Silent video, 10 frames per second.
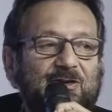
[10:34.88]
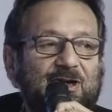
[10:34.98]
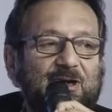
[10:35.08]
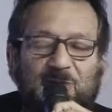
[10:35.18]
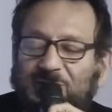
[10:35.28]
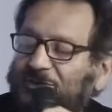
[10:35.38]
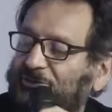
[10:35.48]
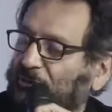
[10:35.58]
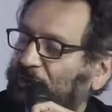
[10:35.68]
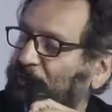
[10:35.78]
MIT is
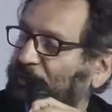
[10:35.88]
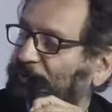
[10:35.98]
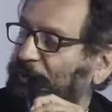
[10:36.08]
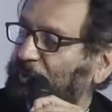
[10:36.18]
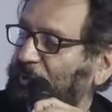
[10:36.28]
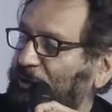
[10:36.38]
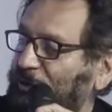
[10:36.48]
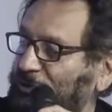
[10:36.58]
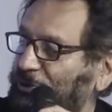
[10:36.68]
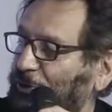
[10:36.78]
the only place where people
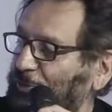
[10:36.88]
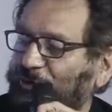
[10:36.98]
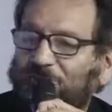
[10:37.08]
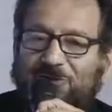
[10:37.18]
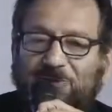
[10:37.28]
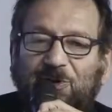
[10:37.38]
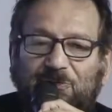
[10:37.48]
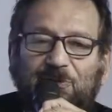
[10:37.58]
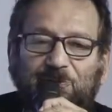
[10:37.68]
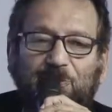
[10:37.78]
didn't call me crazy because
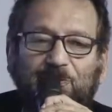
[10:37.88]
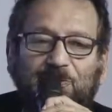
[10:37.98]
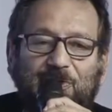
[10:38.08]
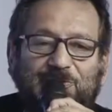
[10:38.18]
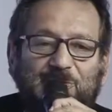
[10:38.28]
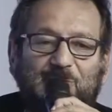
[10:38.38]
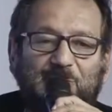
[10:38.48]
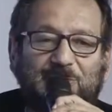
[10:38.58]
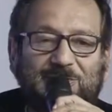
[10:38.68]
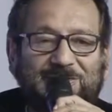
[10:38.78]
it's full of crazy people.